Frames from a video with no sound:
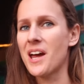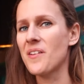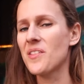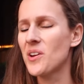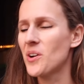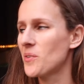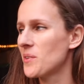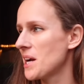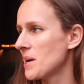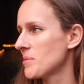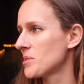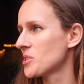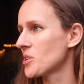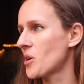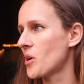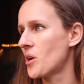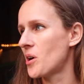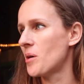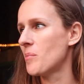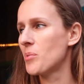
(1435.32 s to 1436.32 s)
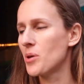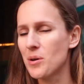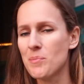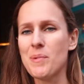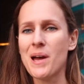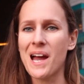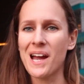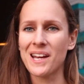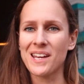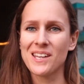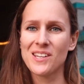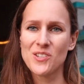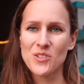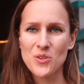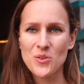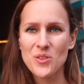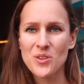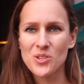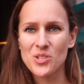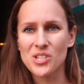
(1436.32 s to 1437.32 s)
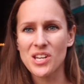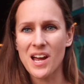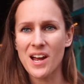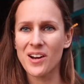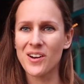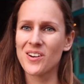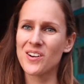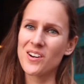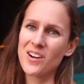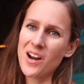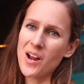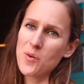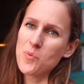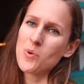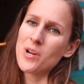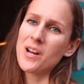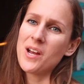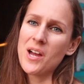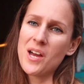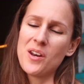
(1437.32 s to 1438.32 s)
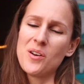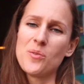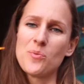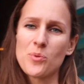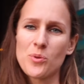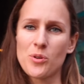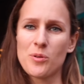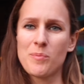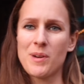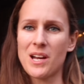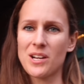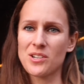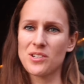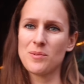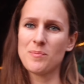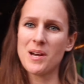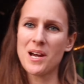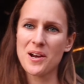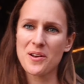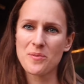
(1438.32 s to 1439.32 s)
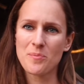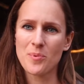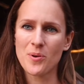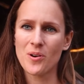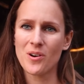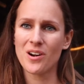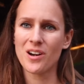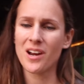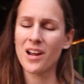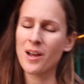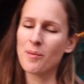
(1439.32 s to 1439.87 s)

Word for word: now that our rabbits are put back into their stacker, I went ahead and rolled it back to the back of the barn.